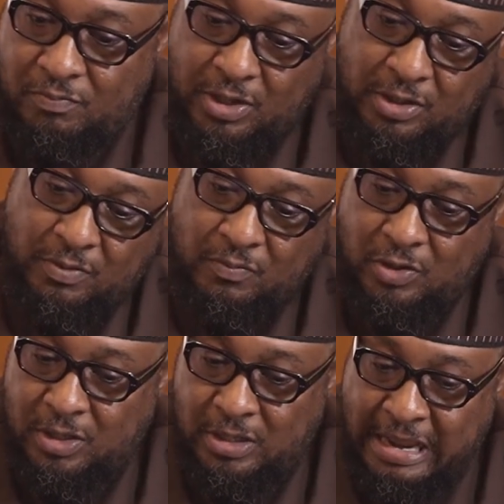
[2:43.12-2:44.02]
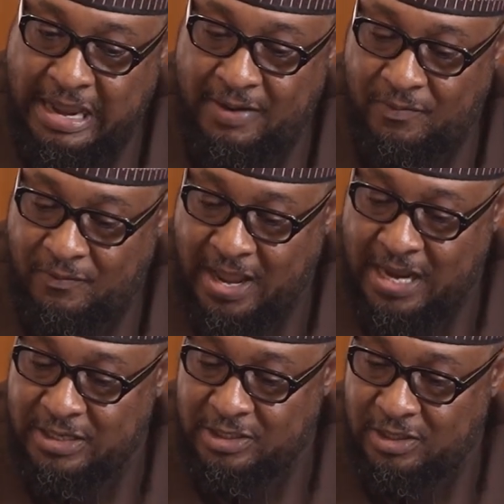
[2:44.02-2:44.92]
bring the money. I have
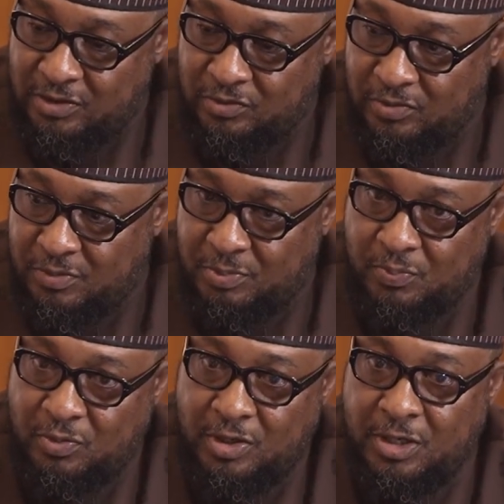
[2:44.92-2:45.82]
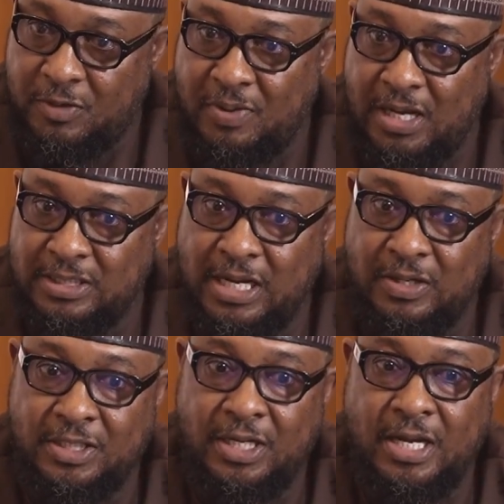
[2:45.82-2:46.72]
had dealings with people in the past
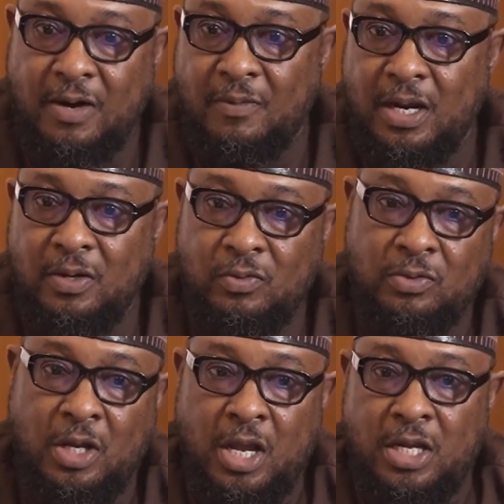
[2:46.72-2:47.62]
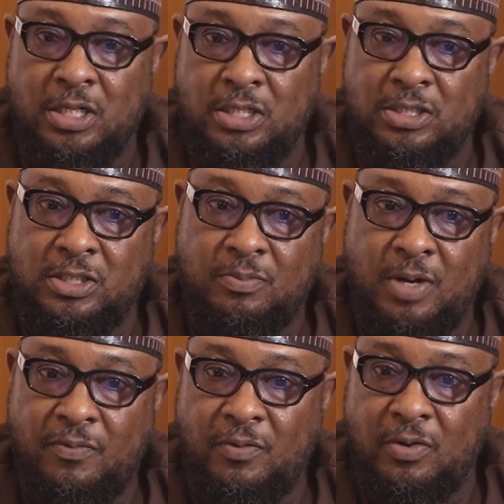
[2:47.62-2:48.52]
that say, Garba, look, this is
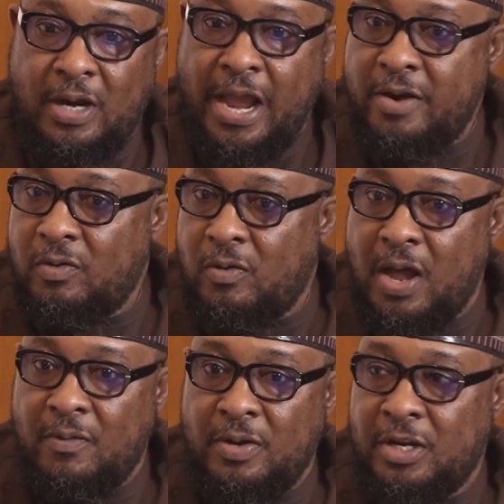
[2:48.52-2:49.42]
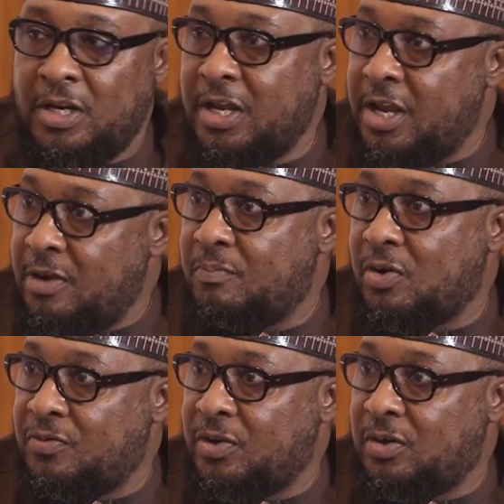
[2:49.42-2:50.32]
my phone. I don't need any
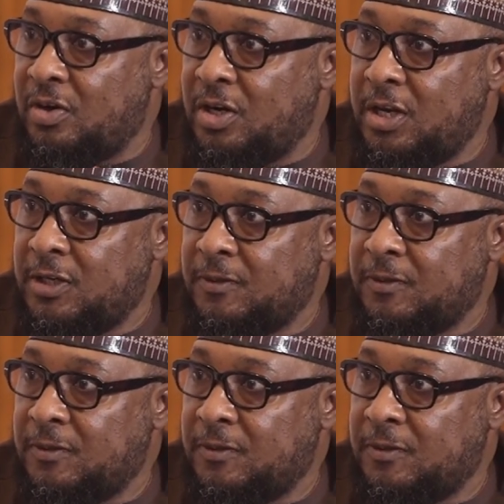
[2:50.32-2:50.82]
profit on it,